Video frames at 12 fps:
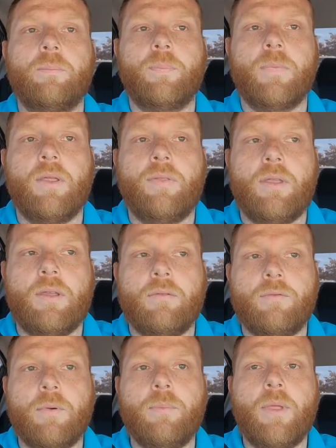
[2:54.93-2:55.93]
And then
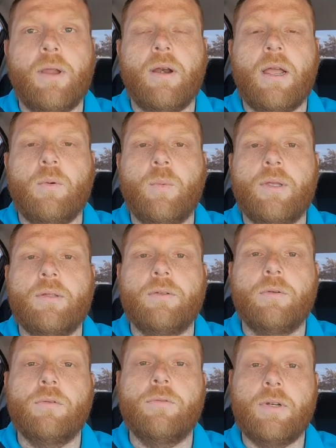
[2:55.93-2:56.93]
from there, I went to
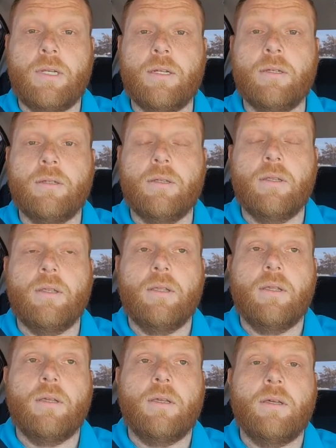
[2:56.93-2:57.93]
Veneta,
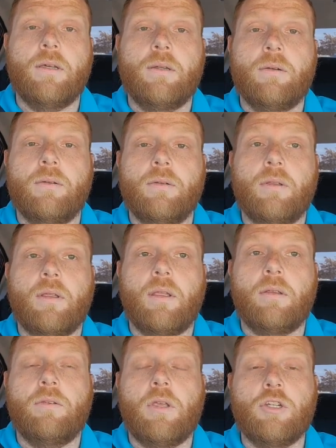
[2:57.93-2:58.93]
and
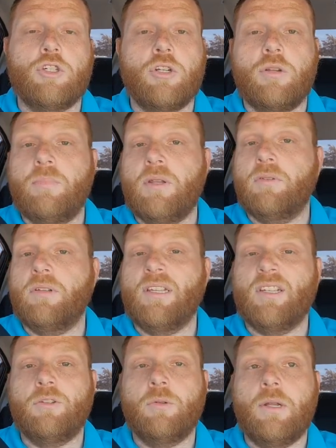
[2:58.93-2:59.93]
it should have been only like
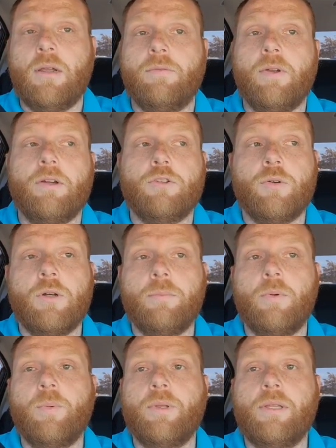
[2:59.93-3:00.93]
a 2.5-hour trip,
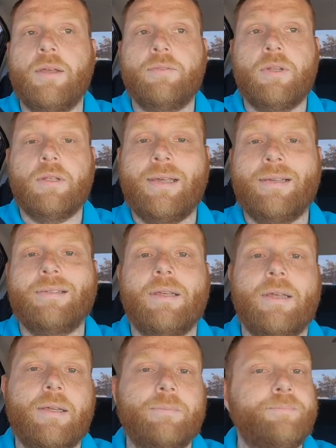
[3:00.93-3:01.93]
but we left at
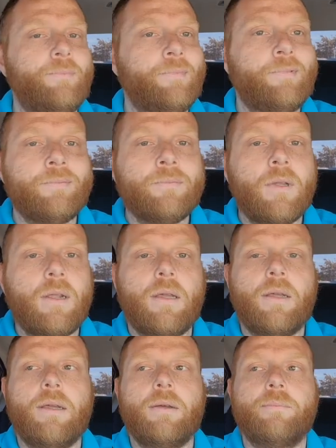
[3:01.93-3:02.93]
say
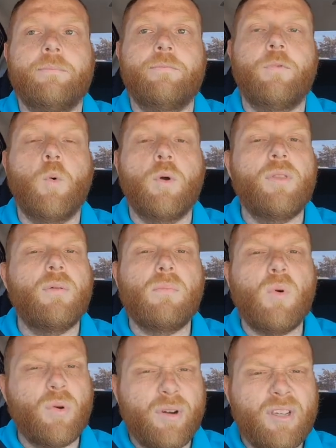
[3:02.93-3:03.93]
4 in the
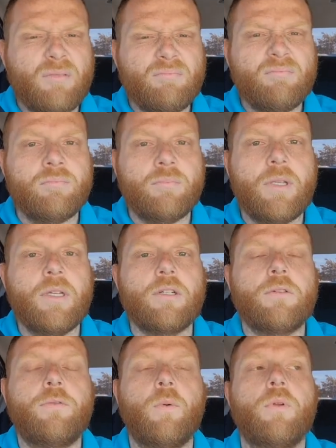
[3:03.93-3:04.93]

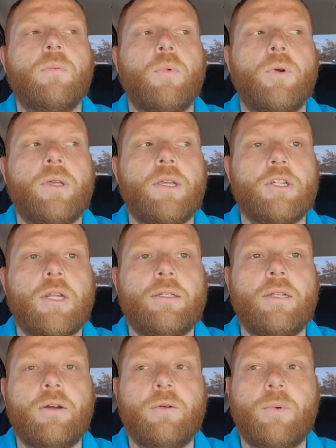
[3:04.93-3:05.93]
morning-ish, and I
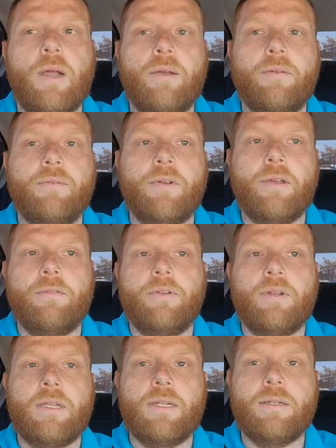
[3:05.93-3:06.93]
didn't arrive at
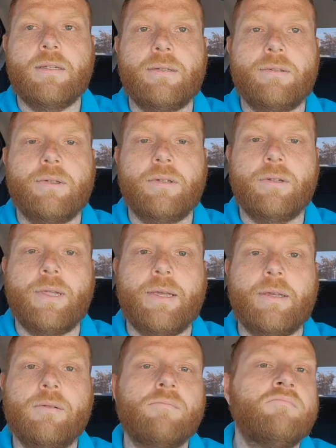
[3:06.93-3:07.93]
Veneta until like
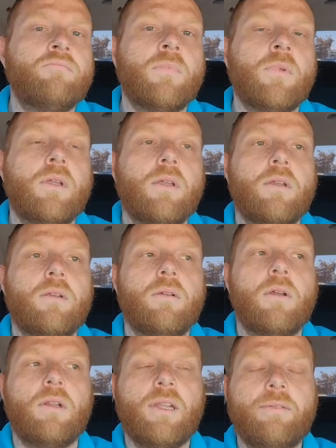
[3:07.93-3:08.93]

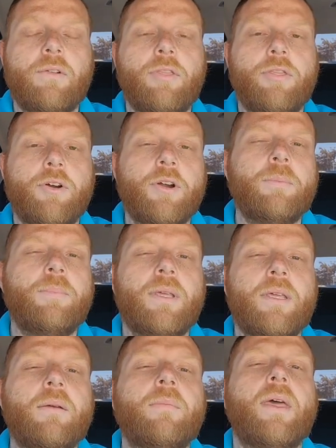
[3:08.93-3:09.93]
11:30
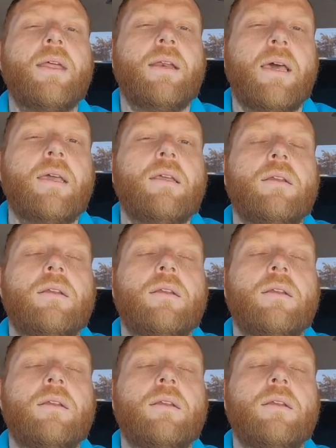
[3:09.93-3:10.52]
p.m. that night.